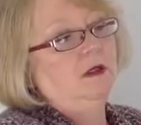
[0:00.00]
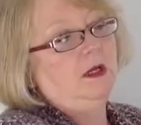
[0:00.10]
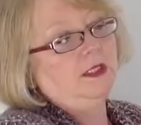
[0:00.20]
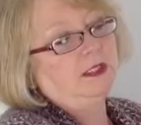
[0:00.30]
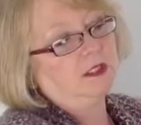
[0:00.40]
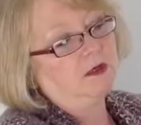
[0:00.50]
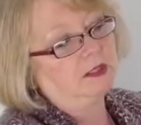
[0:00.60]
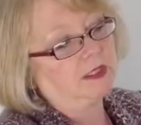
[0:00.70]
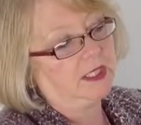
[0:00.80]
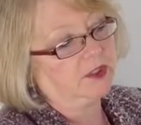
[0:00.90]
I
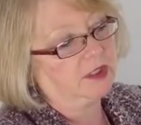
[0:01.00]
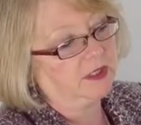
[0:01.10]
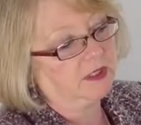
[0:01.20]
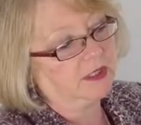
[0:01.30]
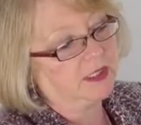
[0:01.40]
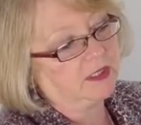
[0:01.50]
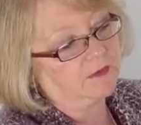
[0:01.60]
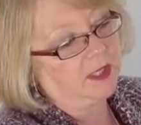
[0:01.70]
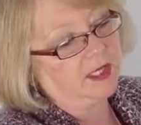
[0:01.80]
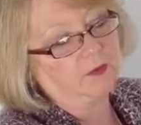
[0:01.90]
started actually at the centre
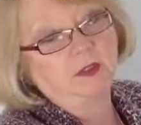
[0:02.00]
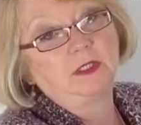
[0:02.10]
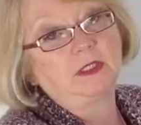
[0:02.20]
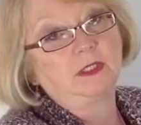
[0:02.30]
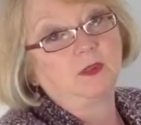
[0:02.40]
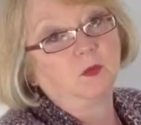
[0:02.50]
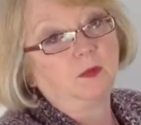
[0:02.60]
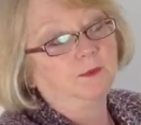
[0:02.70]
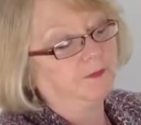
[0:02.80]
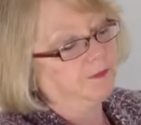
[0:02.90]
back when I did this one,
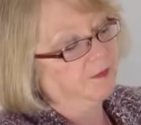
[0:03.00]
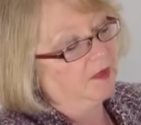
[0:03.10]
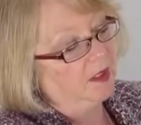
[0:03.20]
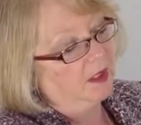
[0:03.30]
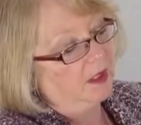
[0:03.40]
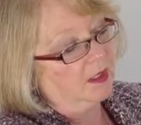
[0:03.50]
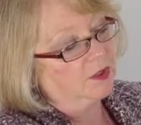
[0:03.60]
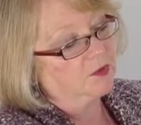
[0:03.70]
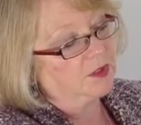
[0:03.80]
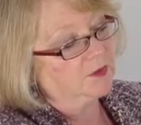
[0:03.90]
and
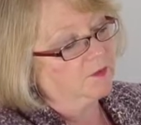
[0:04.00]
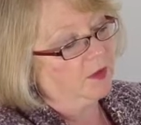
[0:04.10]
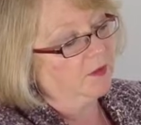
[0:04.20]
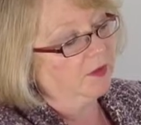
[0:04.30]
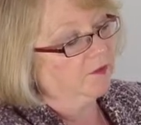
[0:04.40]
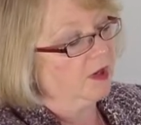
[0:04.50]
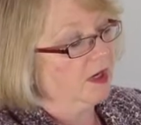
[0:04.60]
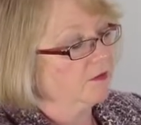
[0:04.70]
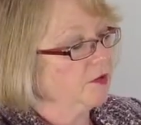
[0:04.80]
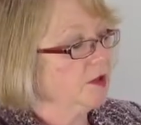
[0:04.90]
you just follow it
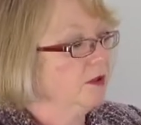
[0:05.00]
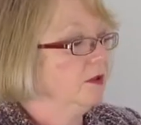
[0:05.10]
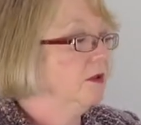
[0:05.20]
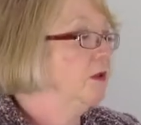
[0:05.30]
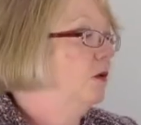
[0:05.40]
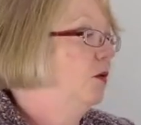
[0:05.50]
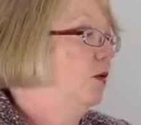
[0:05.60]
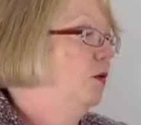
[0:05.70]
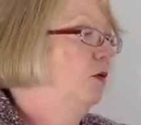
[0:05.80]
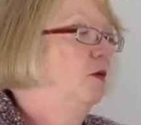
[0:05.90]
round
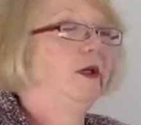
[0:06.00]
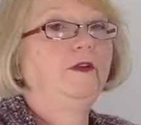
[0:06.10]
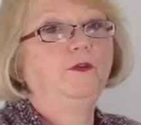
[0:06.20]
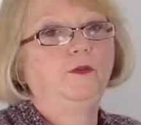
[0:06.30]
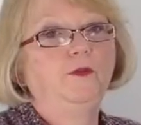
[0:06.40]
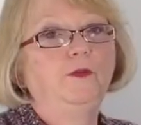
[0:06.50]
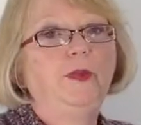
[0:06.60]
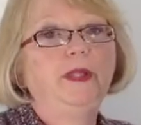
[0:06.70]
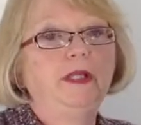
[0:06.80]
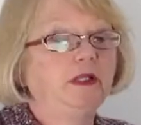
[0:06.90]
all the way through,
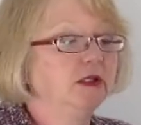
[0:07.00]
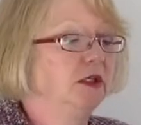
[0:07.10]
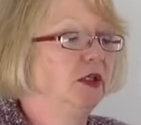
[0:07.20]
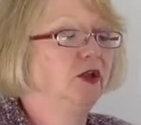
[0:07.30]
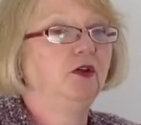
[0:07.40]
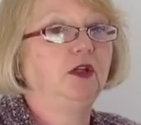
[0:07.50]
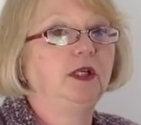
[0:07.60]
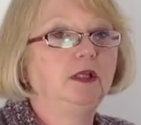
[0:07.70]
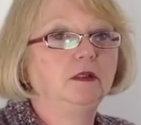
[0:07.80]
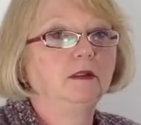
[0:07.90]
pinning
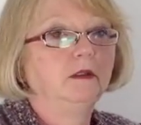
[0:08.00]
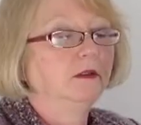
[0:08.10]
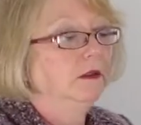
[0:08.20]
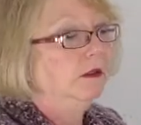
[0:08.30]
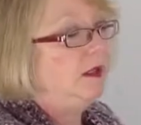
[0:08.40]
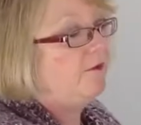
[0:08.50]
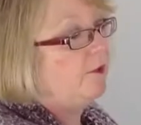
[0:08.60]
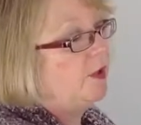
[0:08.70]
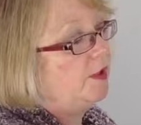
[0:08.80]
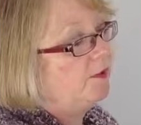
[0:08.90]
securely
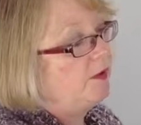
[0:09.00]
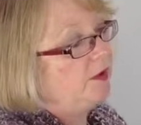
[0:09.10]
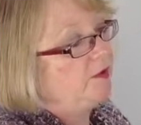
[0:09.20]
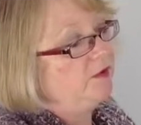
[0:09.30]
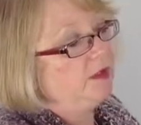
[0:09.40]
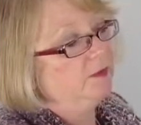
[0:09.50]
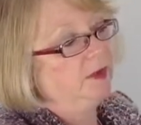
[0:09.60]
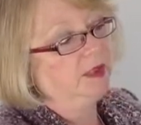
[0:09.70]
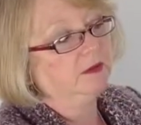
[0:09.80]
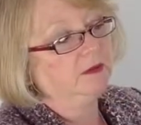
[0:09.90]
everywhere you think you need a
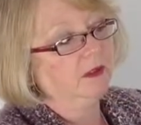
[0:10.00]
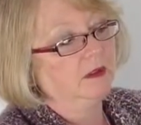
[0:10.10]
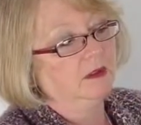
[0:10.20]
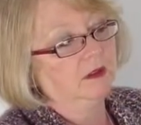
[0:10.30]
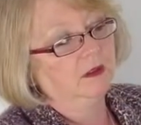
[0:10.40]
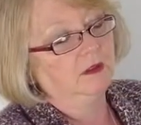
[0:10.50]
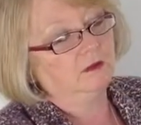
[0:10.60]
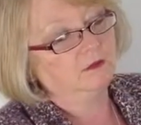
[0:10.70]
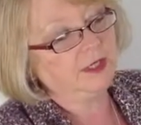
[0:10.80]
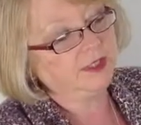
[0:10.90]
pin,
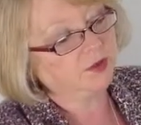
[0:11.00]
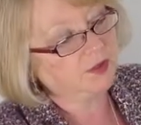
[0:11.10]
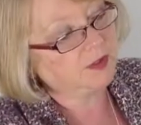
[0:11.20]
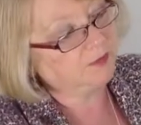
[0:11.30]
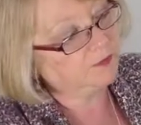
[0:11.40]
right across the